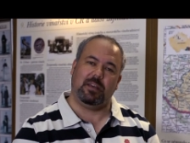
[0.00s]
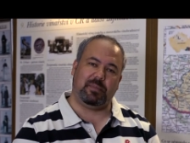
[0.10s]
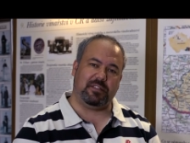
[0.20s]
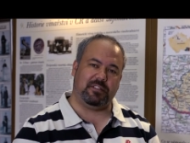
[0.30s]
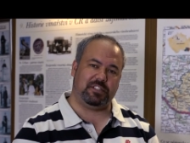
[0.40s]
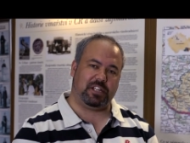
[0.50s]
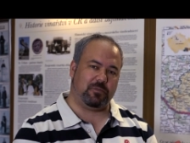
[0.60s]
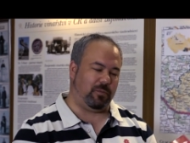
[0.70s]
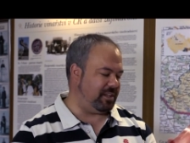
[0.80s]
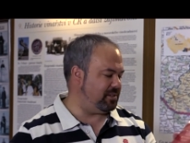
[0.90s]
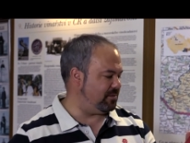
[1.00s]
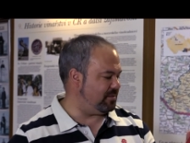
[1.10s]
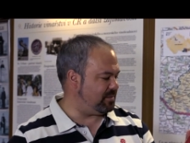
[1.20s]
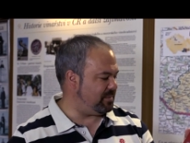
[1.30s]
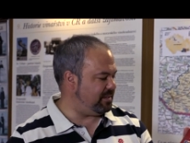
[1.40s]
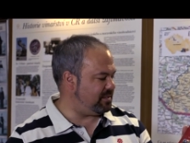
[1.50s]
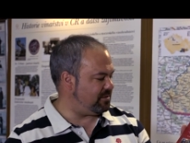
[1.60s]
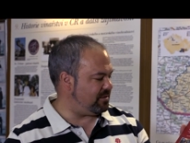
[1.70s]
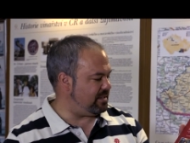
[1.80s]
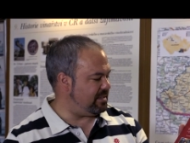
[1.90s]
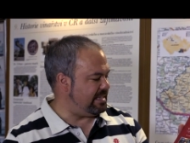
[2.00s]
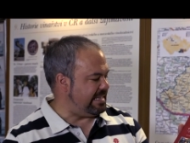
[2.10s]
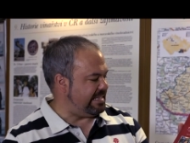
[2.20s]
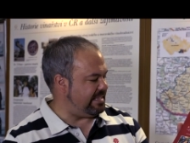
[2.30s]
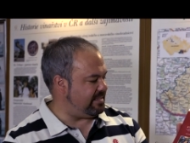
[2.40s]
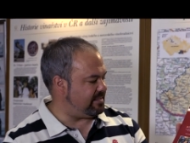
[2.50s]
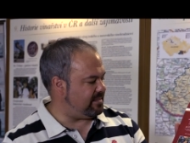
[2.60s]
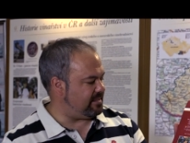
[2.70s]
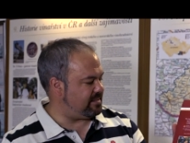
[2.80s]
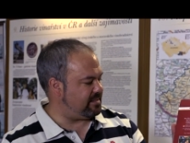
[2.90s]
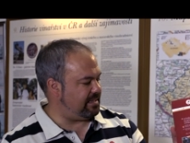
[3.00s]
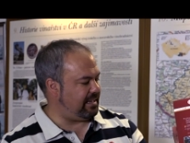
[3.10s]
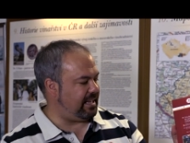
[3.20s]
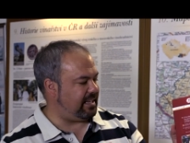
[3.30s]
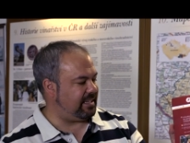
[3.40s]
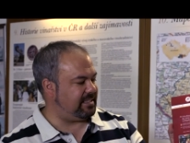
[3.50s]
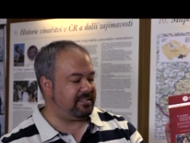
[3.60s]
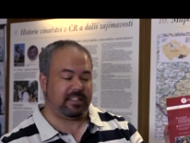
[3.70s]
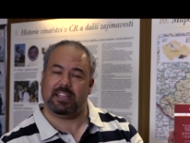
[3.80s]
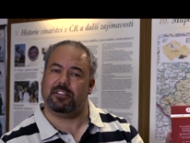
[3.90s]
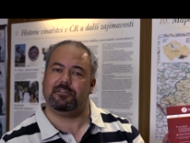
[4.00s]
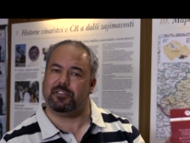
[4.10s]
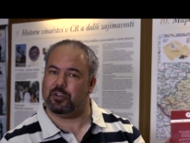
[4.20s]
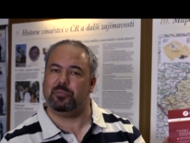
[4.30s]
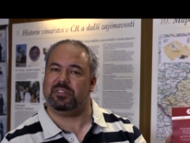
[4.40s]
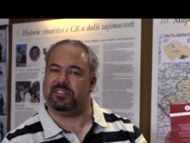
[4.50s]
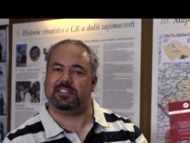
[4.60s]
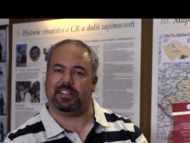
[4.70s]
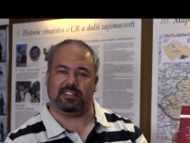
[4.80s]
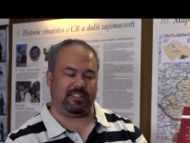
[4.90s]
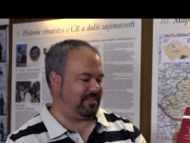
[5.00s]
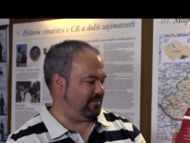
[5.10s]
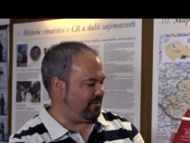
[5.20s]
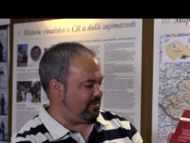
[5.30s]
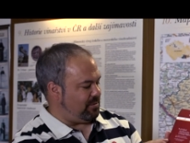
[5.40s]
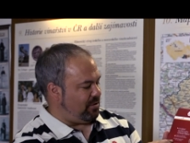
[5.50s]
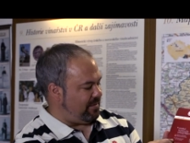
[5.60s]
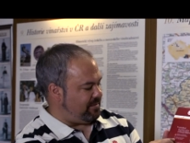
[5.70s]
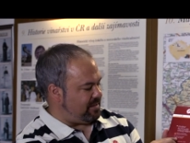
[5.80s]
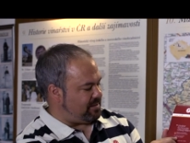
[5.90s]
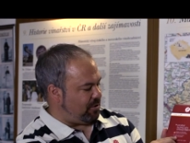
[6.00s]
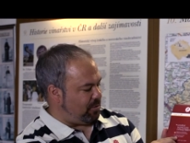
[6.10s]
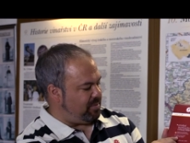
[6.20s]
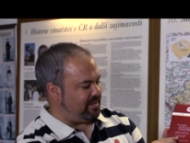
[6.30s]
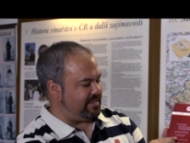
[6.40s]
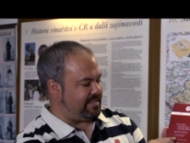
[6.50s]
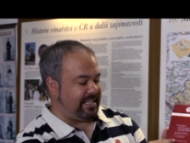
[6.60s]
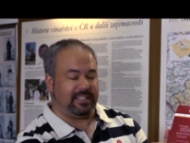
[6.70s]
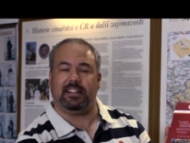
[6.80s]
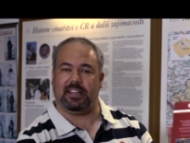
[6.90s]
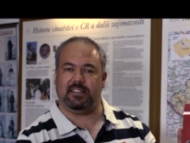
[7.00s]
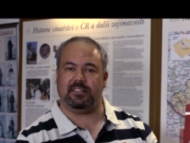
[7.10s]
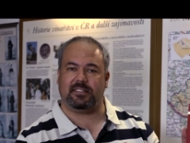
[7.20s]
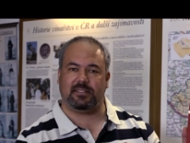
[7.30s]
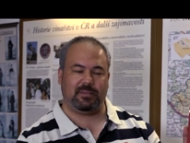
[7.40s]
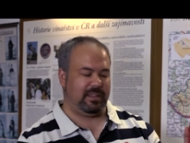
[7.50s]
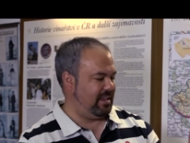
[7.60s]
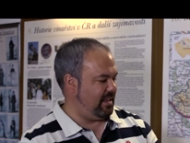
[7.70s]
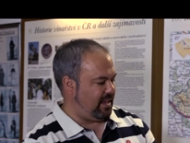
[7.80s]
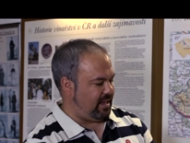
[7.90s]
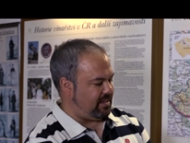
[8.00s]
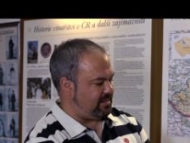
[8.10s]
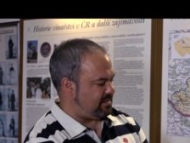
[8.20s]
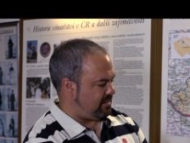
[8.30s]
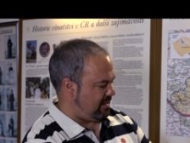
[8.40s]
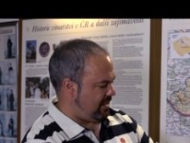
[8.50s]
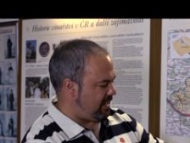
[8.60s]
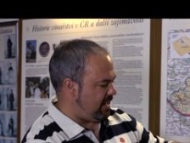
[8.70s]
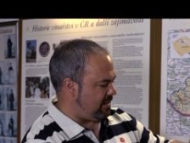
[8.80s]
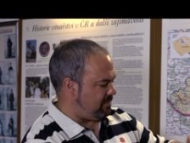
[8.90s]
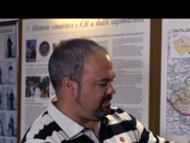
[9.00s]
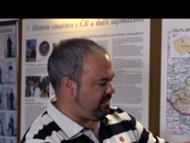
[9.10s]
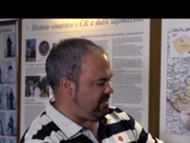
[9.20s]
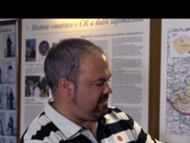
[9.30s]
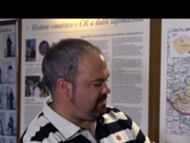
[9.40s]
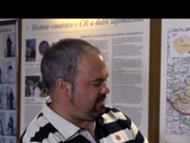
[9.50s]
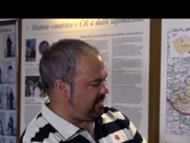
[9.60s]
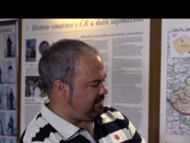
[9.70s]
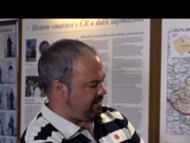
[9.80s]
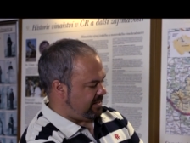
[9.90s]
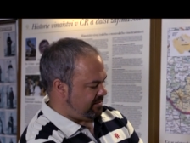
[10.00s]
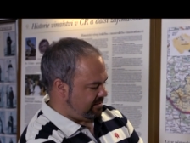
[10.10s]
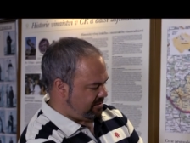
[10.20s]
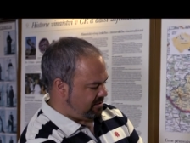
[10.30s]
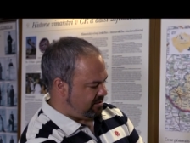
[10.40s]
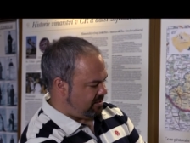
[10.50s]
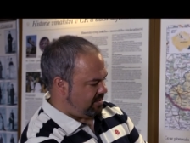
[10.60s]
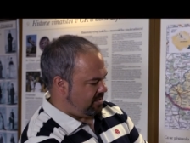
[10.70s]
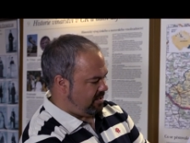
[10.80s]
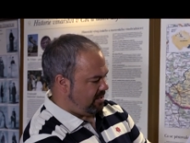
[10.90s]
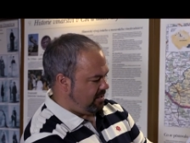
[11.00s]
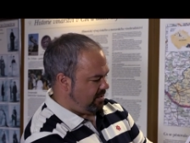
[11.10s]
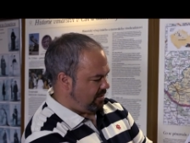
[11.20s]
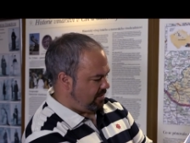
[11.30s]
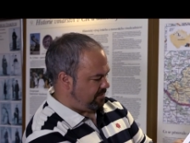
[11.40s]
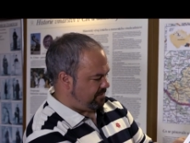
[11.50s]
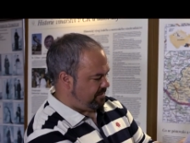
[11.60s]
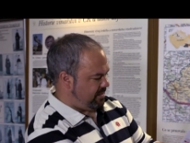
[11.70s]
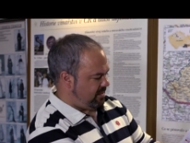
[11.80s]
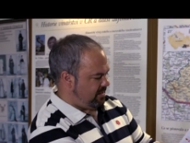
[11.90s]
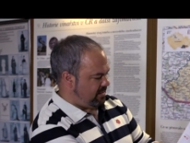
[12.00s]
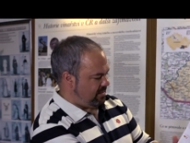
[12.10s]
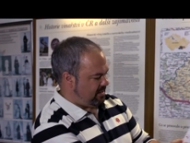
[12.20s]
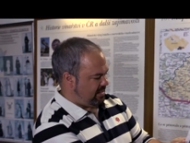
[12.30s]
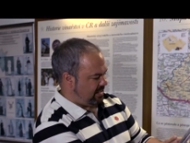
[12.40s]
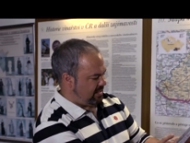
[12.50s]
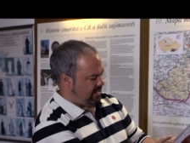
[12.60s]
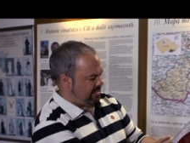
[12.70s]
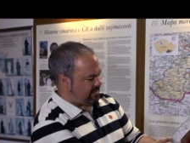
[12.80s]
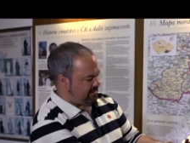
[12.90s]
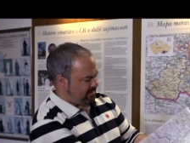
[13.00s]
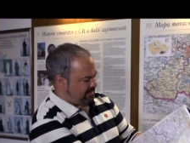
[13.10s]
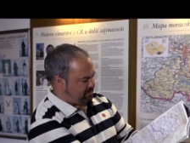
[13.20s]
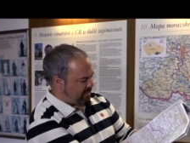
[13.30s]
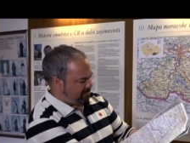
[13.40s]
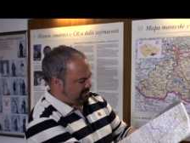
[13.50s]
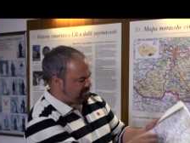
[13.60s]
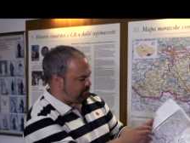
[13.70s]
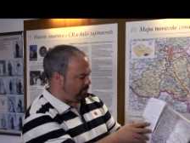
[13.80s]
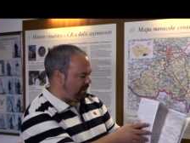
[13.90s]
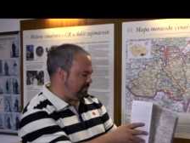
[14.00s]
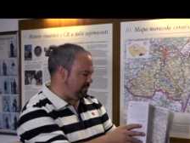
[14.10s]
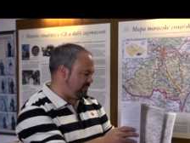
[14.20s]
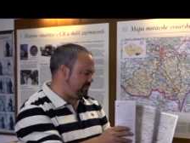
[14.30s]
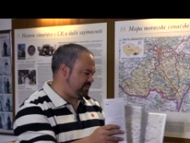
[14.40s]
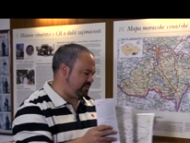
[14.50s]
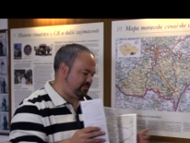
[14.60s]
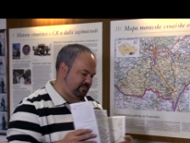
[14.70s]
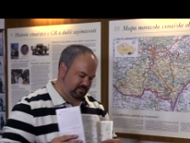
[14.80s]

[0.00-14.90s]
about the Czech wine tourism industry is this day of open cellars, or you have these open cellar lanes. And again, please take advantage of the excellently published wine maps